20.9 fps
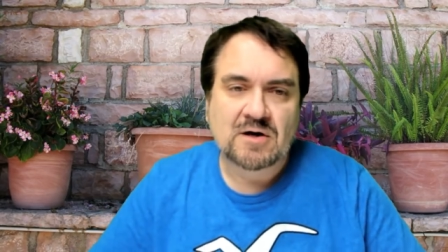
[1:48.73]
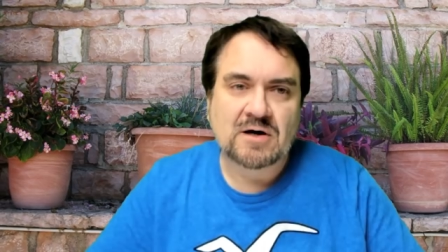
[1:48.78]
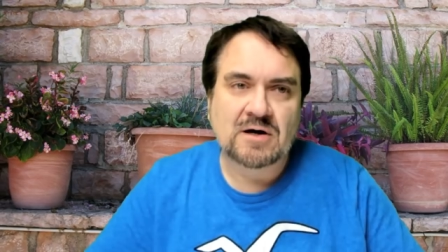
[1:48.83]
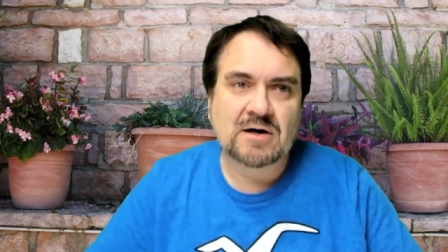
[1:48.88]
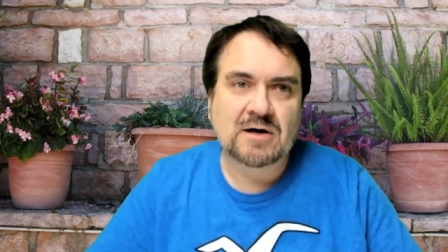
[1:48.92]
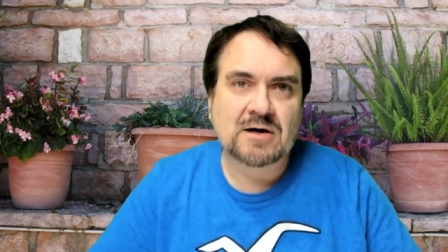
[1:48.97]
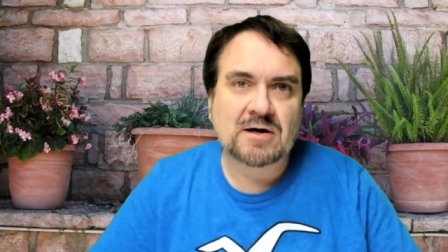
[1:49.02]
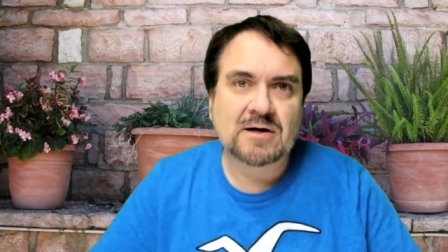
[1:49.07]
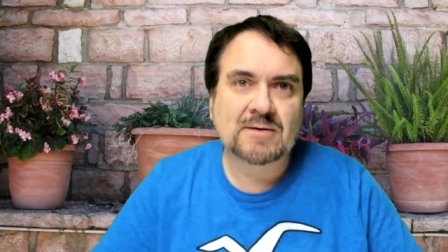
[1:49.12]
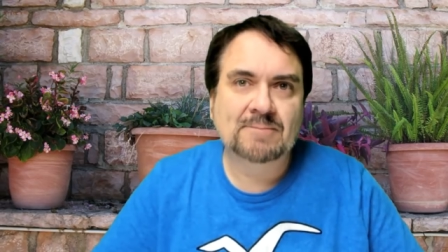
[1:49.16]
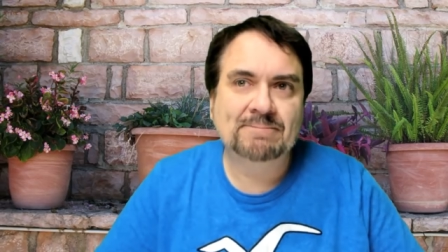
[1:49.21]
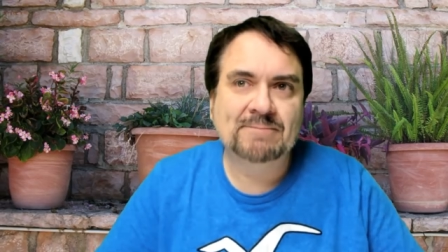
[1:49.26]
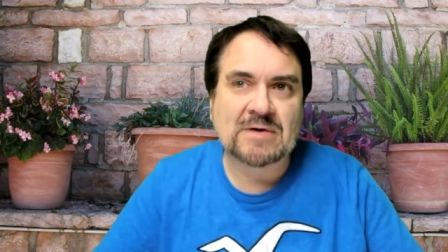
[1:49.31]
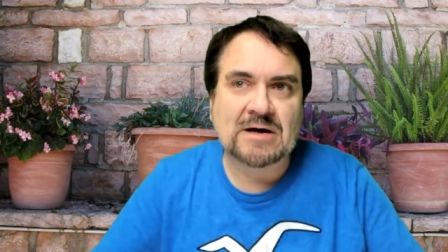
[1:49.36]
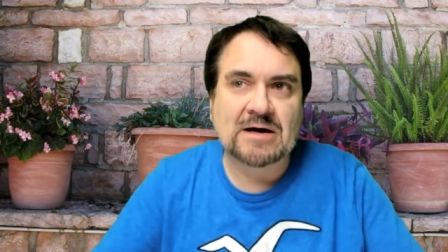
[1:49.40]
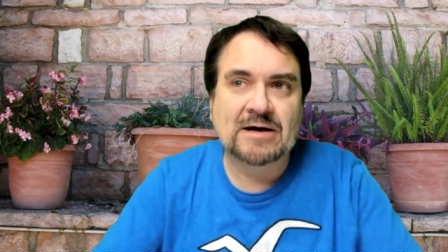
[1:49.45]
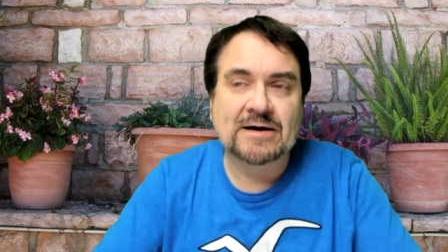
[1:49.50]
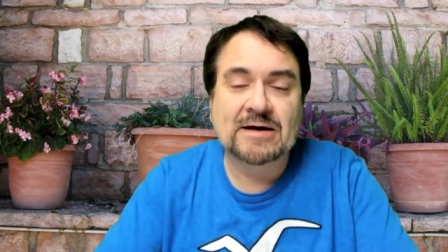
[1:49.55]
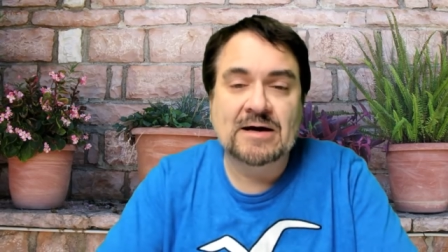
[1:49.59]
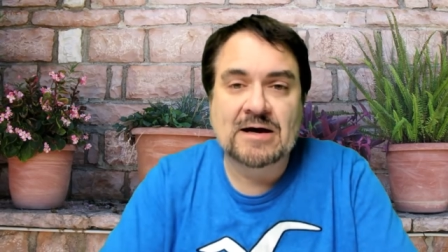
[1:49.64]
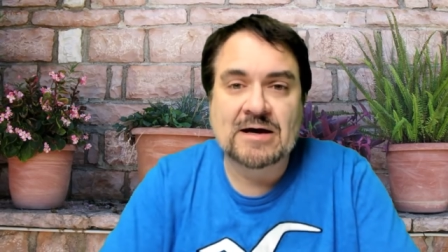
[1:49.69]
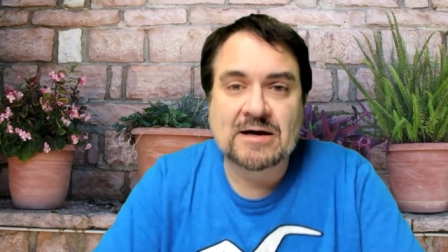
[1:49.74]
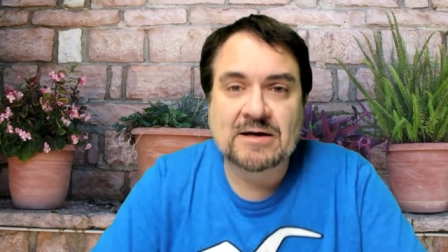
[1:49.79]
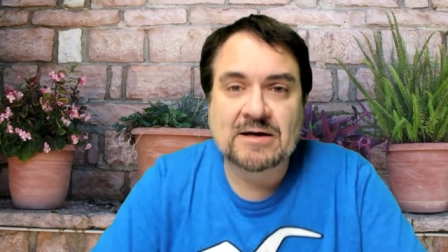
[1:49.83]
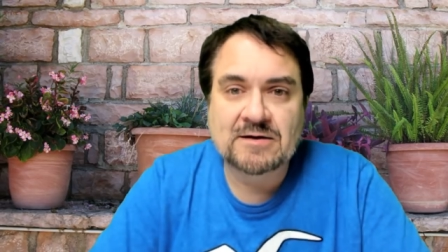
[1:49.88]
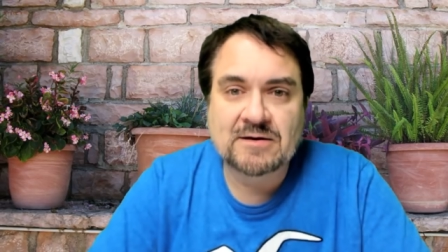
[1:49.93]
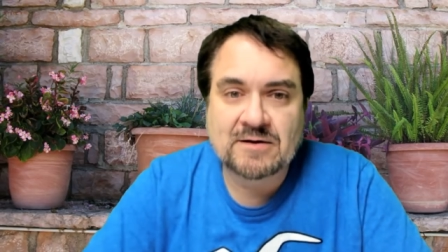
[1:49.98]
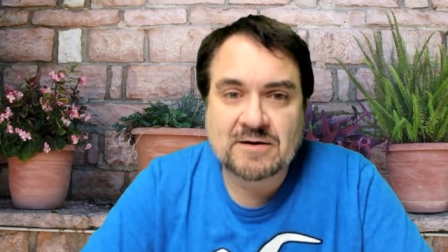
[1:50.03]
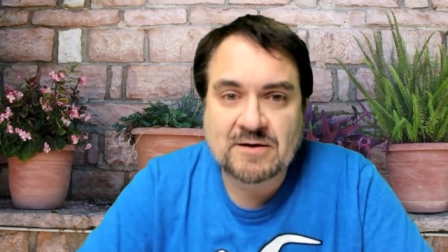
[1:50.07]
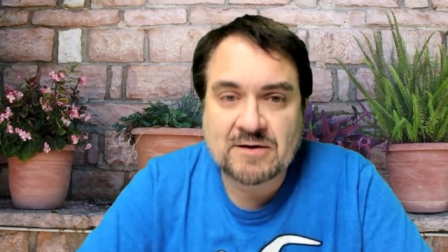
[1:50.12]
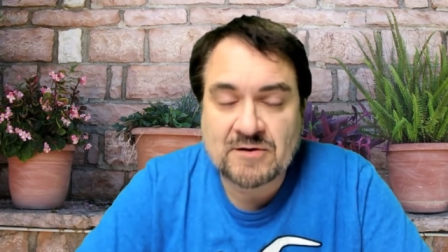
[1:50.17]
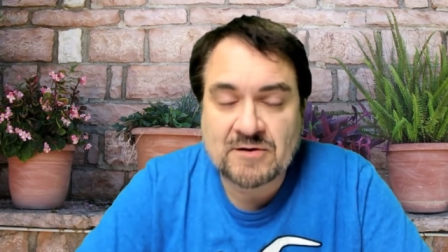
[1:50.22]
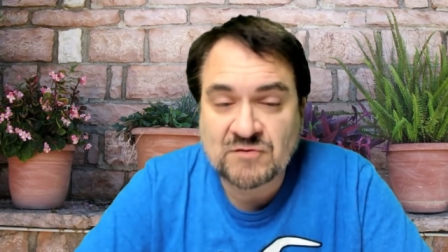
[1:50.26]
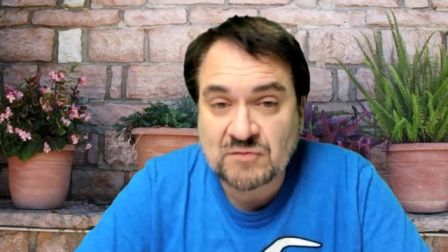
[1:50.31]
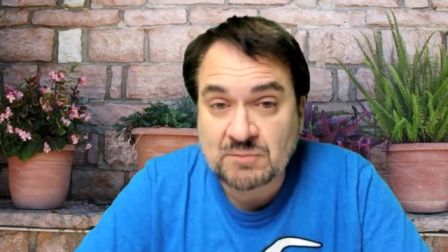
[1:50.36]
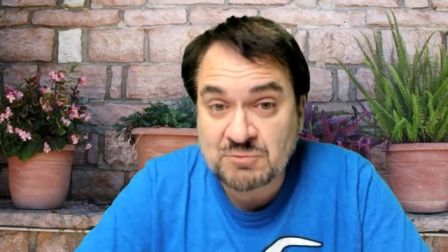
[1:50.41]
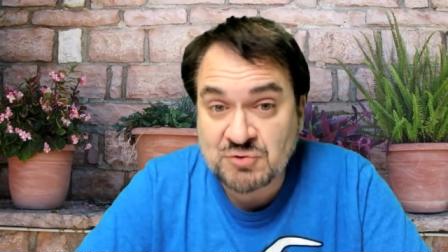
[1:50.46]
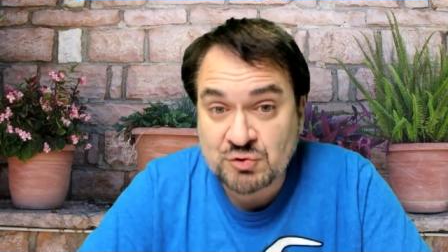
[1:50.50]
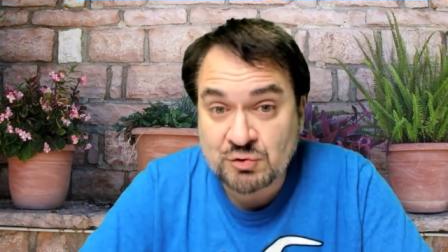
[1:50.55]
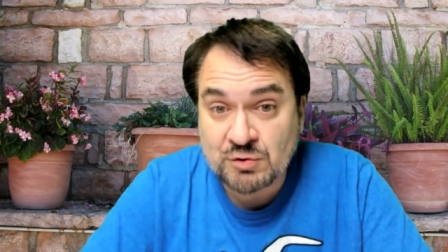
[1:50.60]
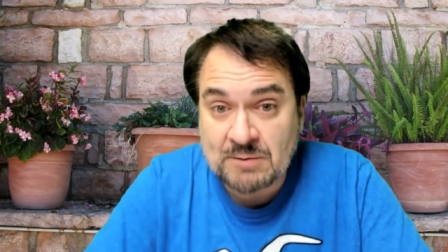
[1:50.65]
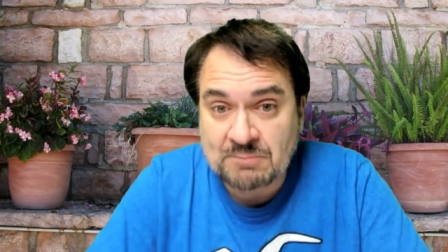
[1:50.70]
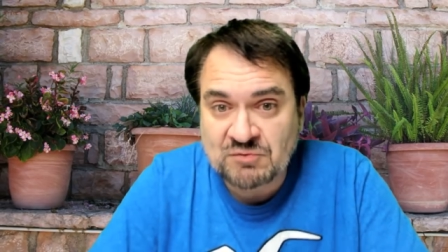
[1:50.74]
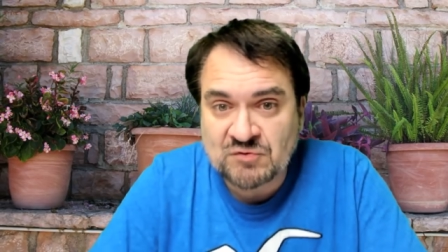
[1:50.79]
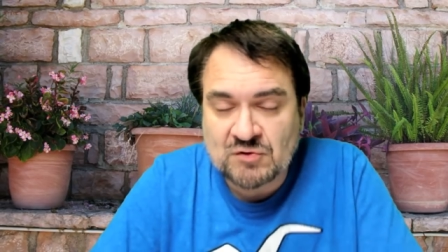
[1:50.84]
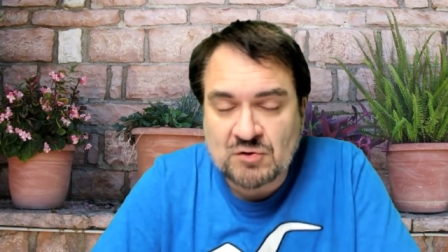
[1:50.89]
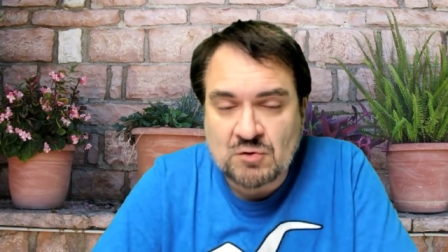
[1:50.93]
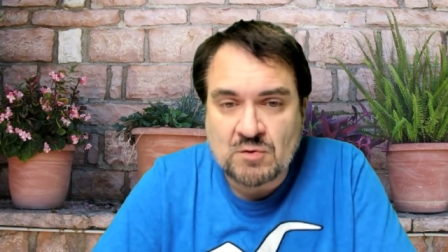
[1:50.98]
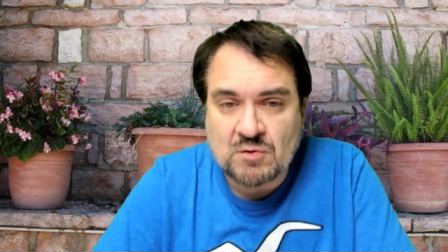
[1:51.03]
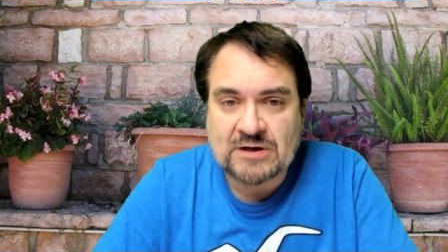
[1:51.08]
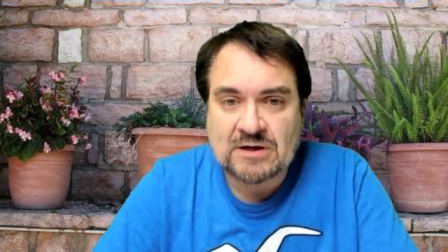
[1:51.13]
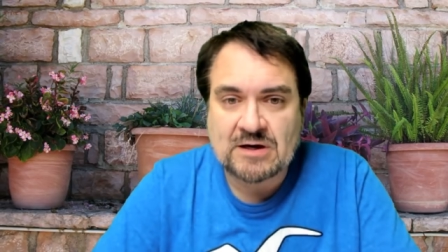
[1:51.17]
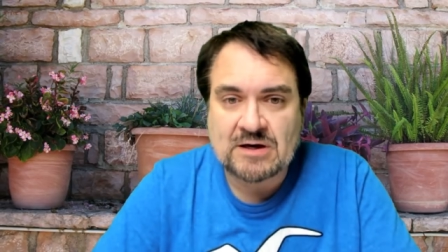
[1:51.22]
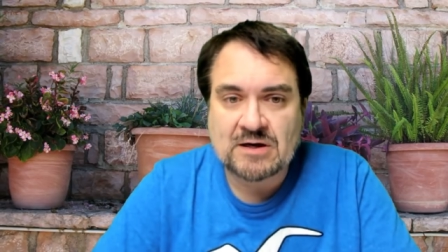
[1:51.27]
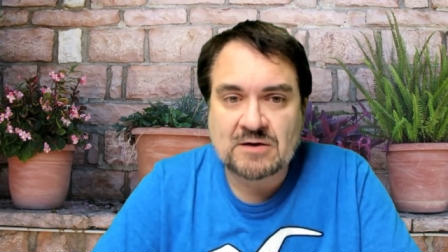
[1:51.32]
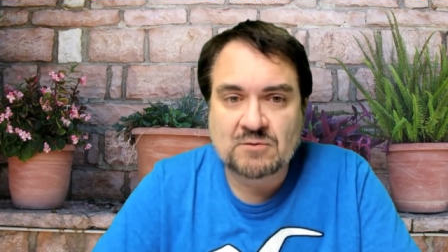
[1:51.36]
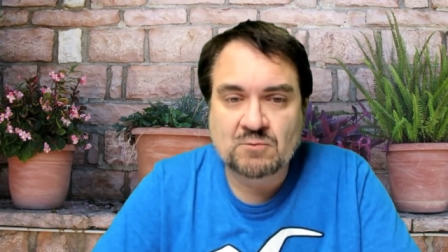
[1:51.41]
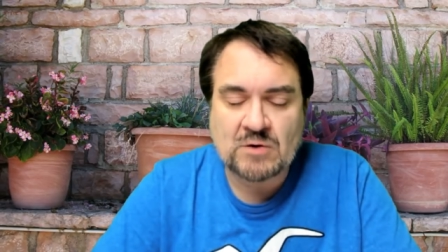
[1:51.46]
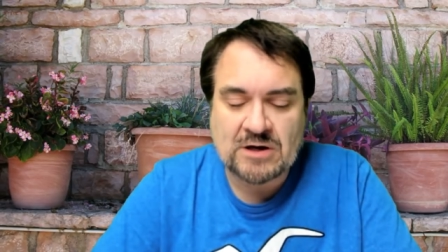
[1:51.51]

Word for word: Um, I got uh, some trips going on.